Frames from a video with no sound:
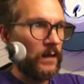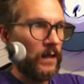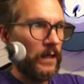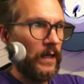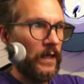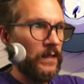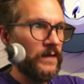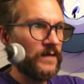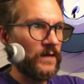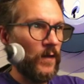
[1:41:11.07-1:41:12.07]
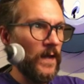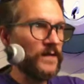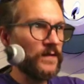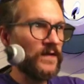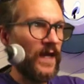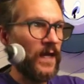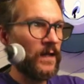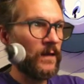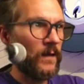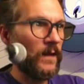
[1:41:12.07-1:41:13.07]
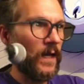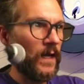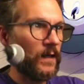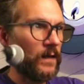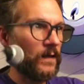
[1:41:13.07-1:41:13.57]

And he's also saying that